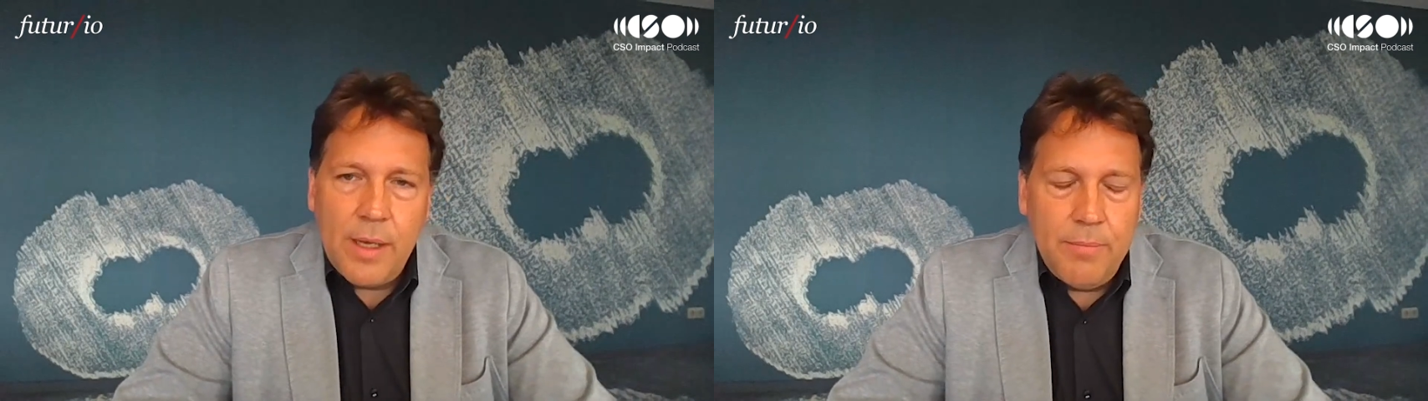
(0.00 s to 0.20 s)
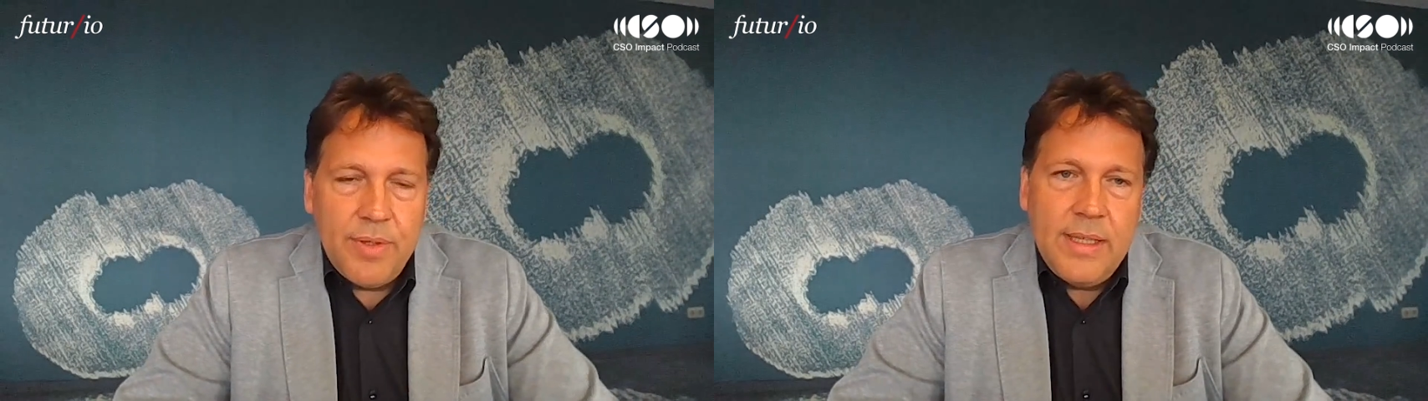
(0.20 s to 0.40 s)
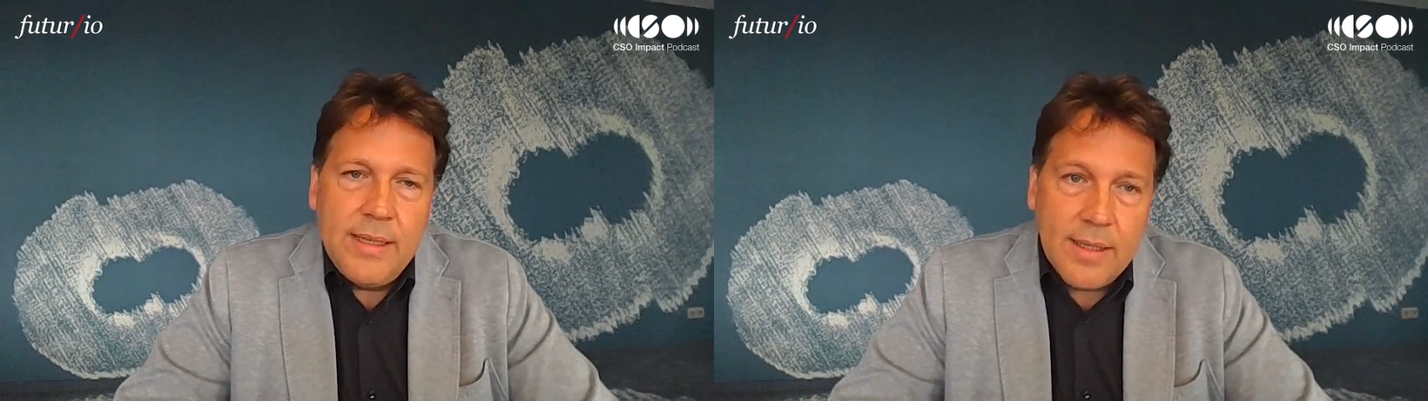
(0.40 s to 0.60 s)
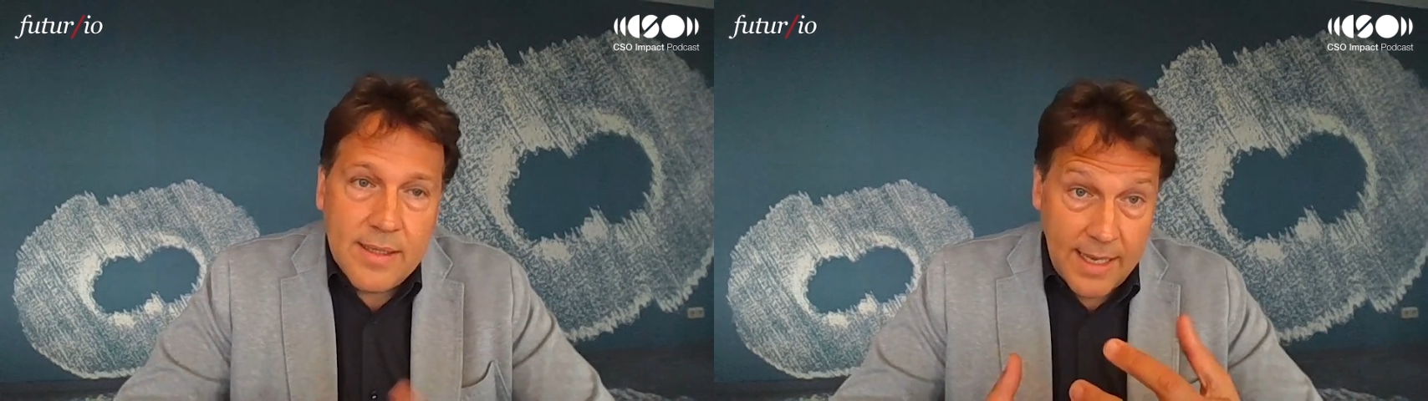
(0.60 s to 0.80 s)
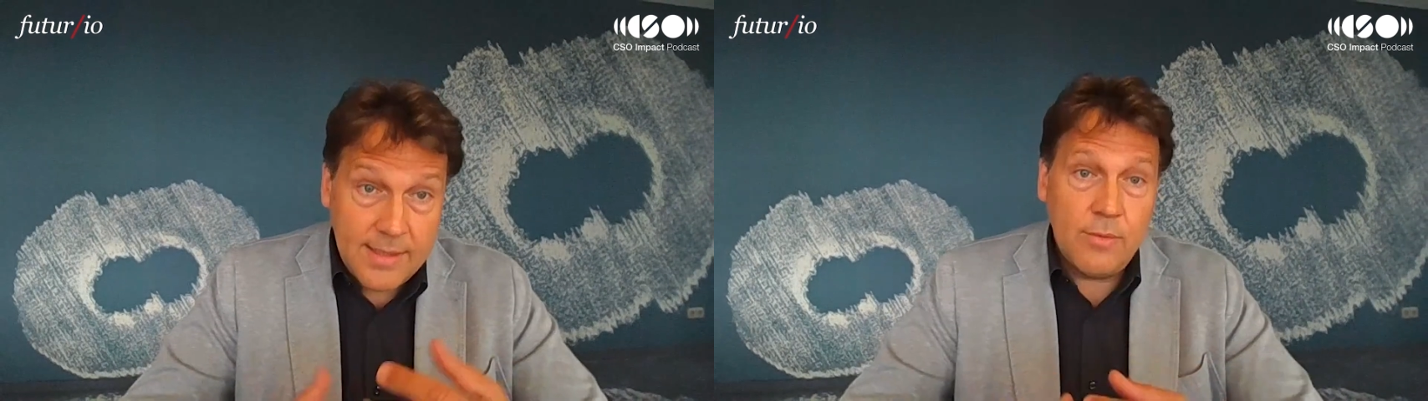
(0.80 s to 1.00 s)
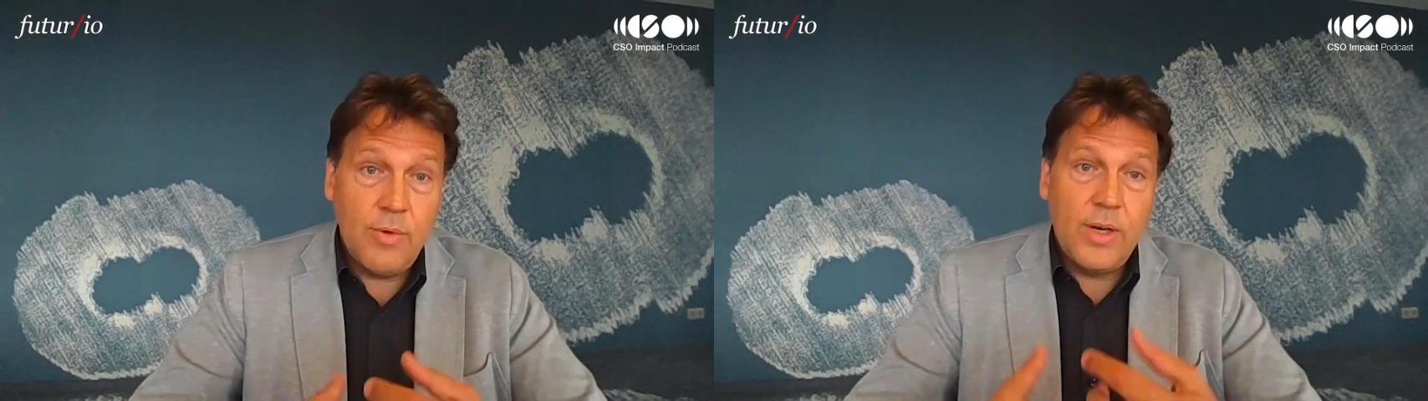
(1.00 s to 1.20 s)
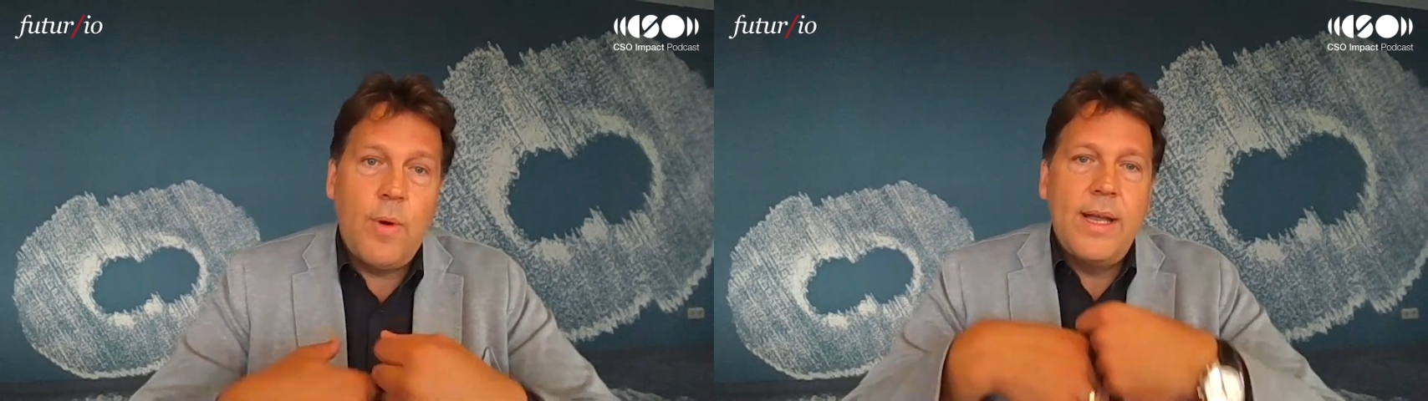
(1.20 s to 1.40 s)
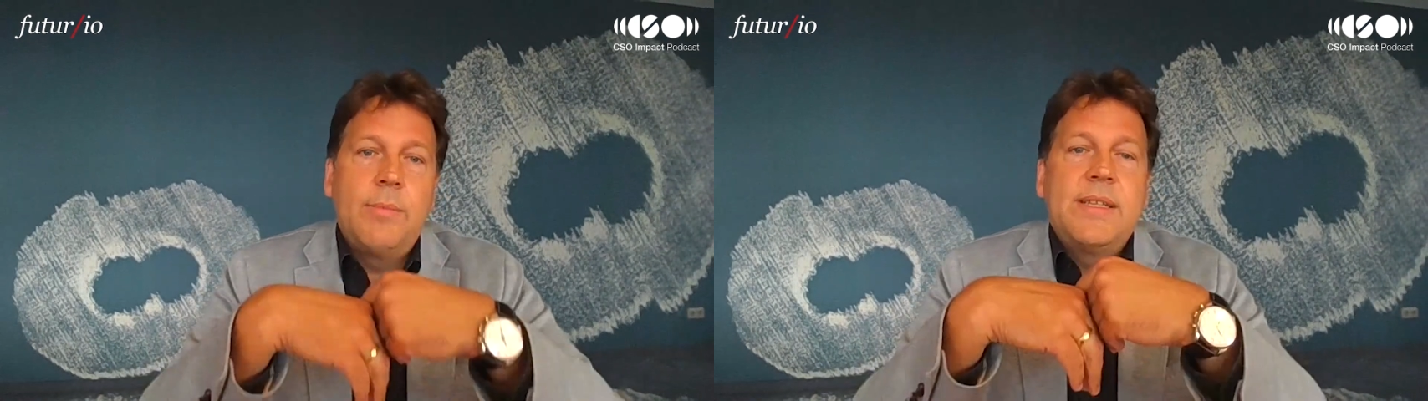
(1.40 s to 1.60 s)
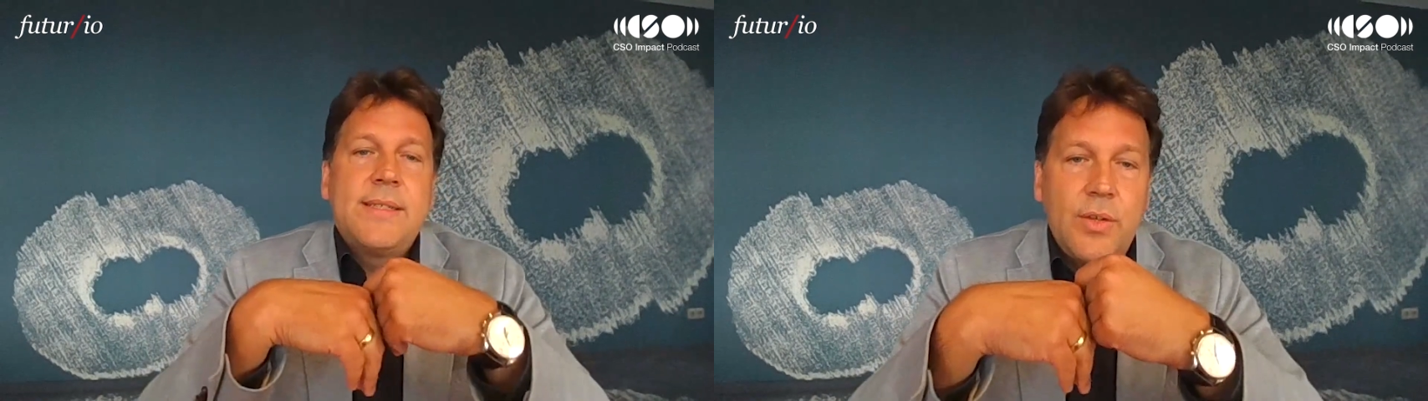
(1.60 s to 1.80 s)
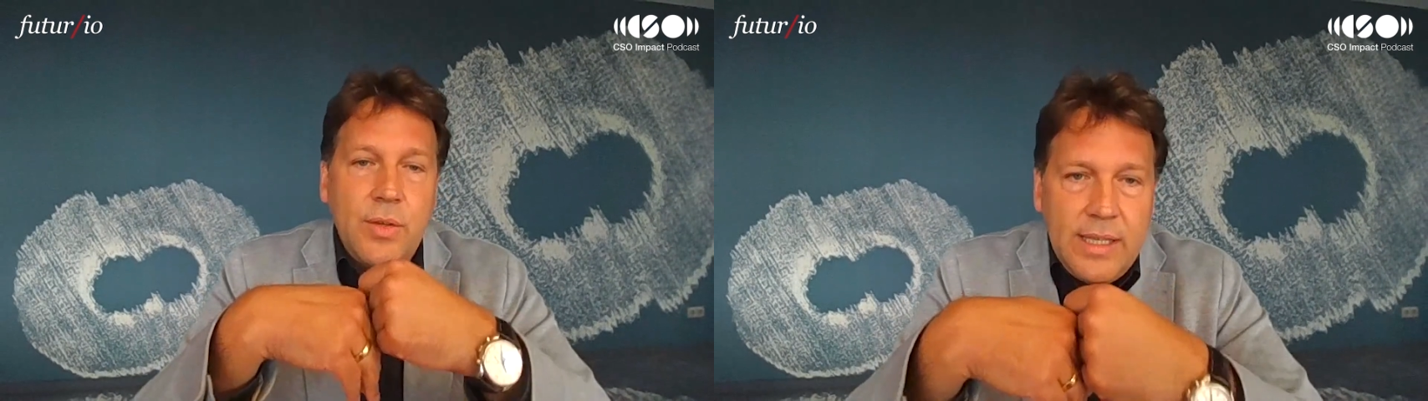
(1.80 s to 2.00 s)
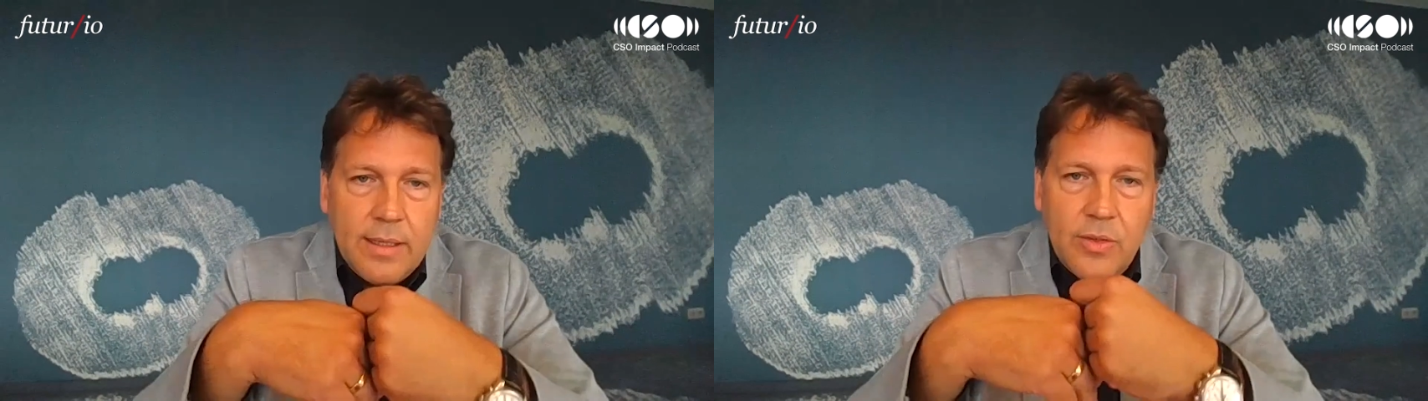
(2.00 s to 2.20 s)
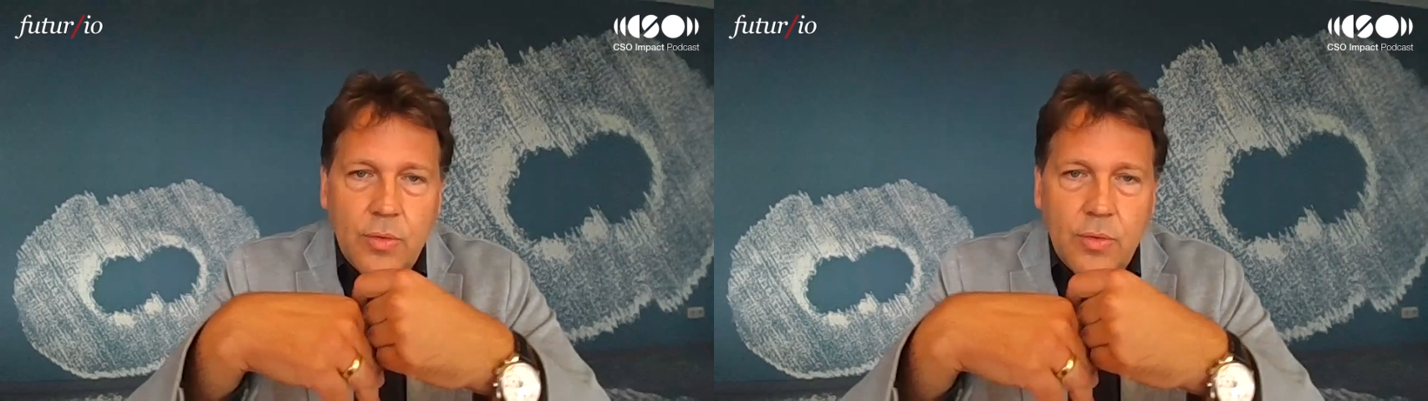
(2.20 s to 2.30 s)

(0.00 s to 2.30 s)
company the data requirements you needed